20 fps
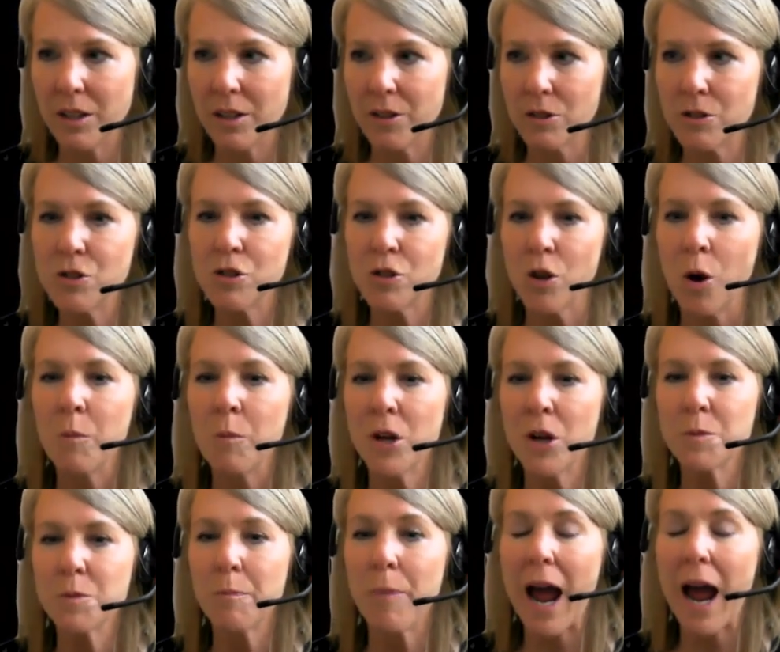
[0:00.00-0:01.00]
there's so
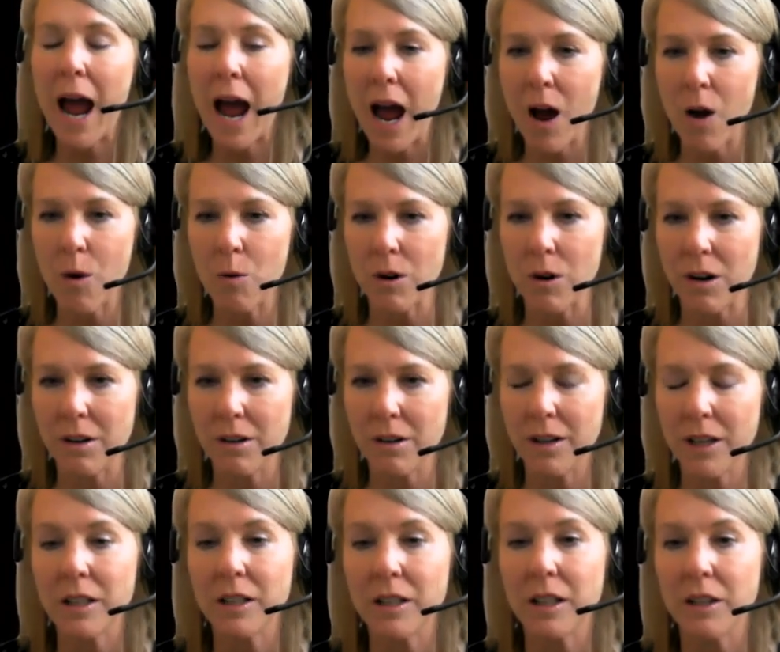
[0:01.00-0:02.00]
much power
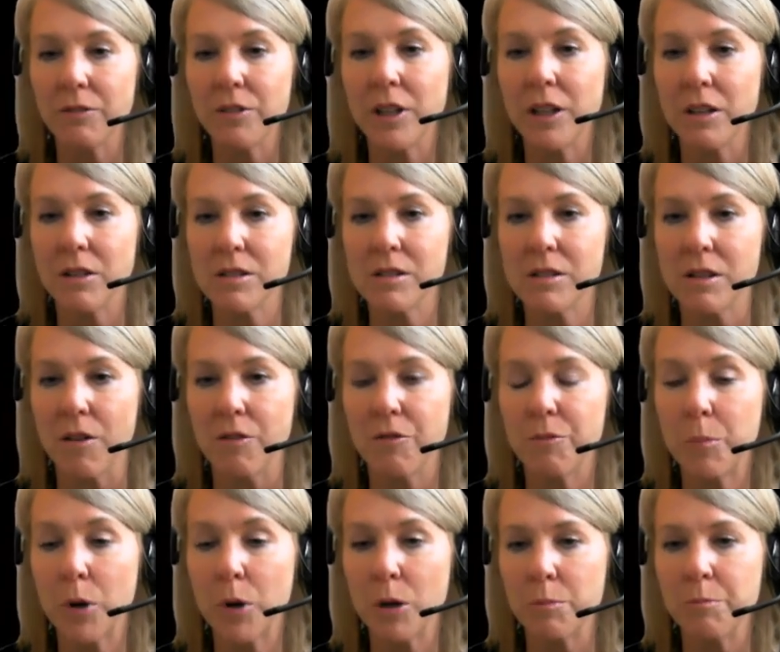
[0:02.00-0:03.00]
in giving yourself
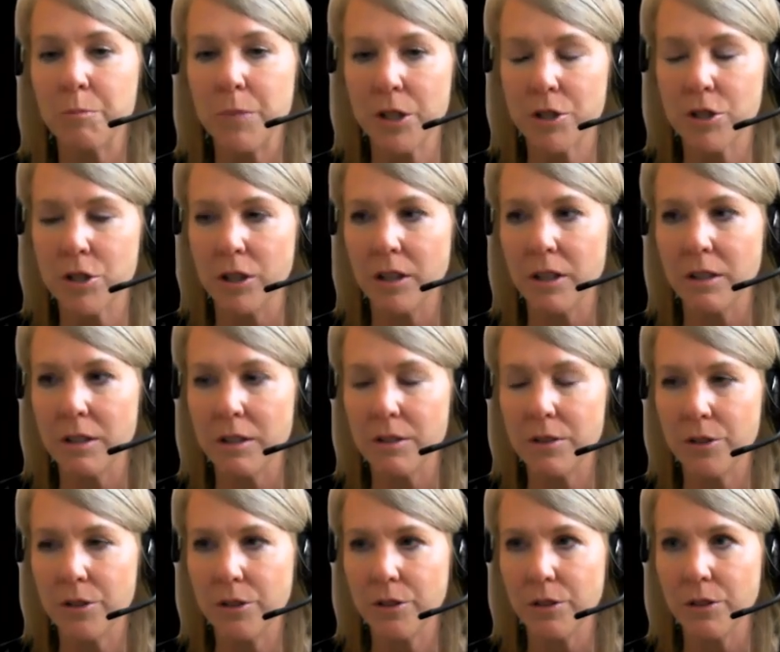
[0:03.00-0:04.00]
permission
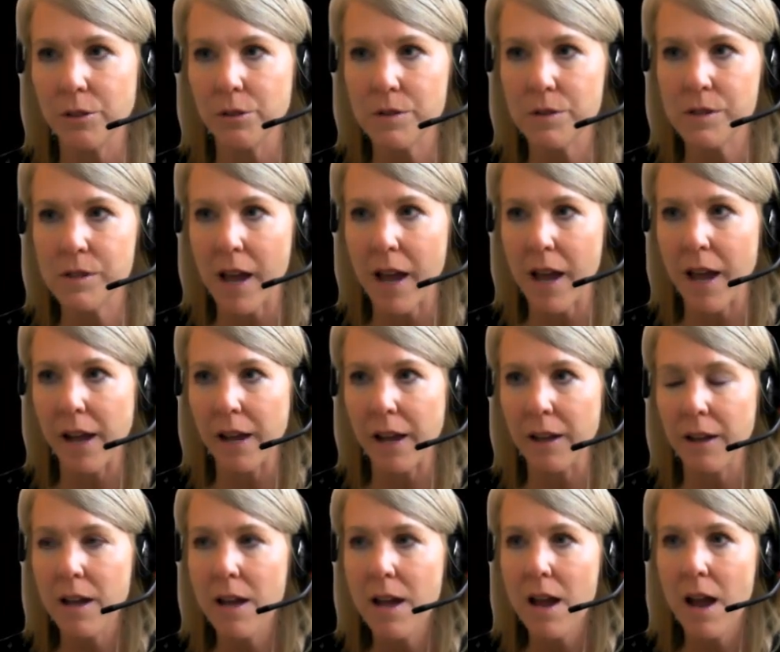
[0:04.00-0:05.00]
to
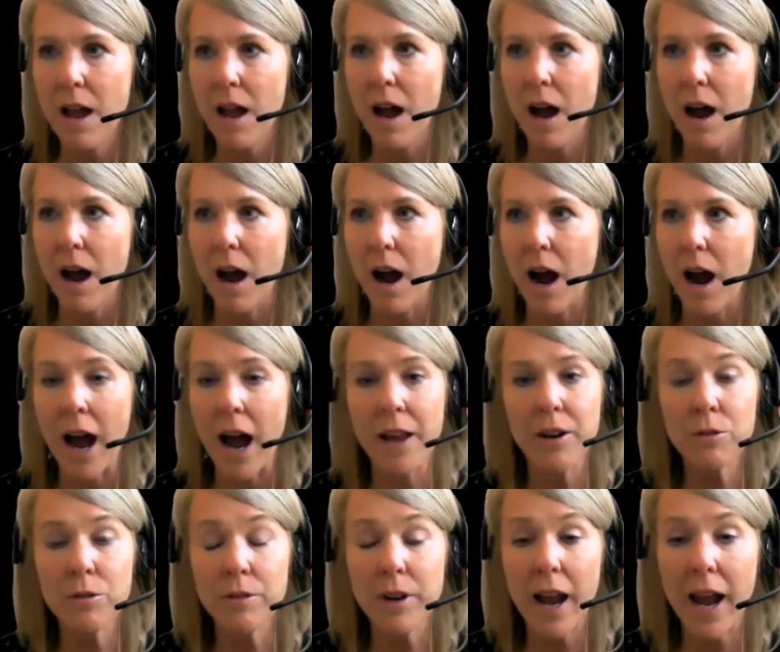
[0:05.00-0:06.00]
say, I
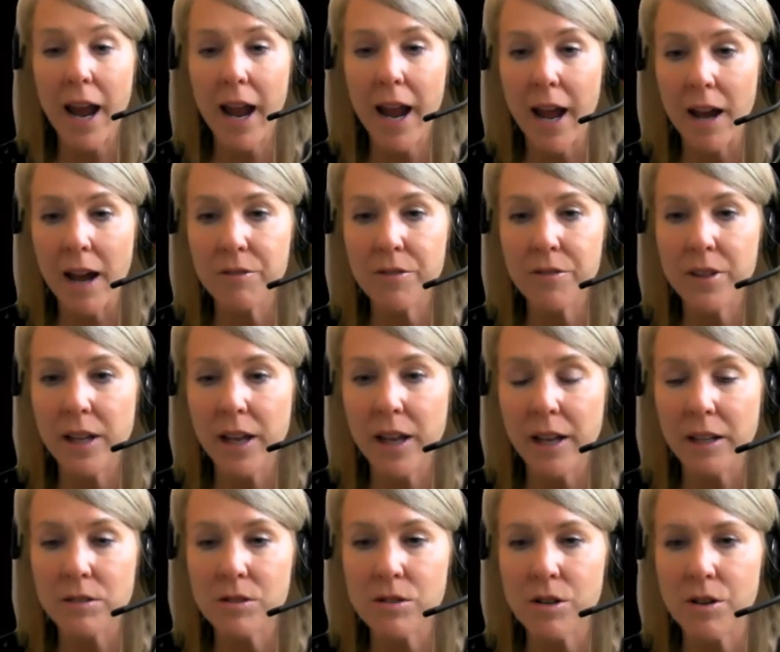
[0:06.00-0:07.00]
don't have the
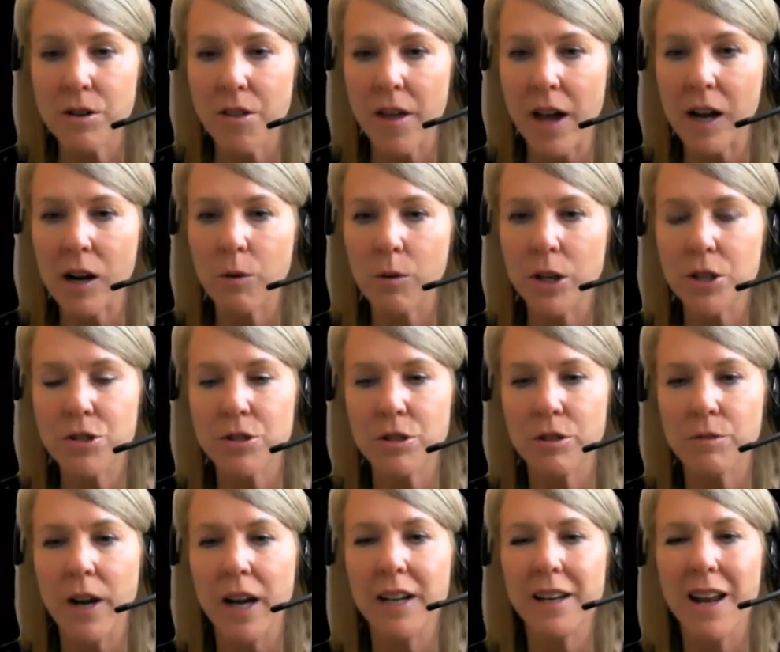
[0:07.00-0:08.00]
answer to that
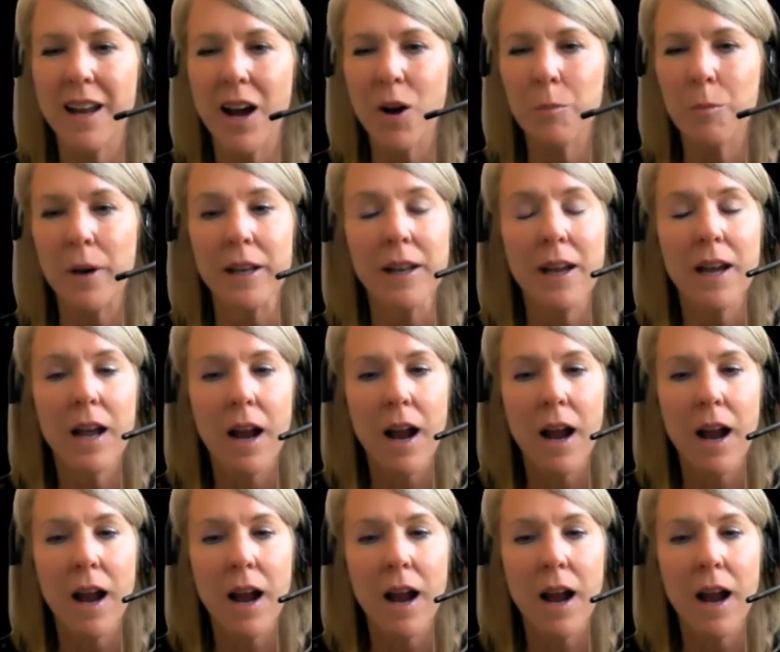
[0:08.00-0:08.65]
question right now, but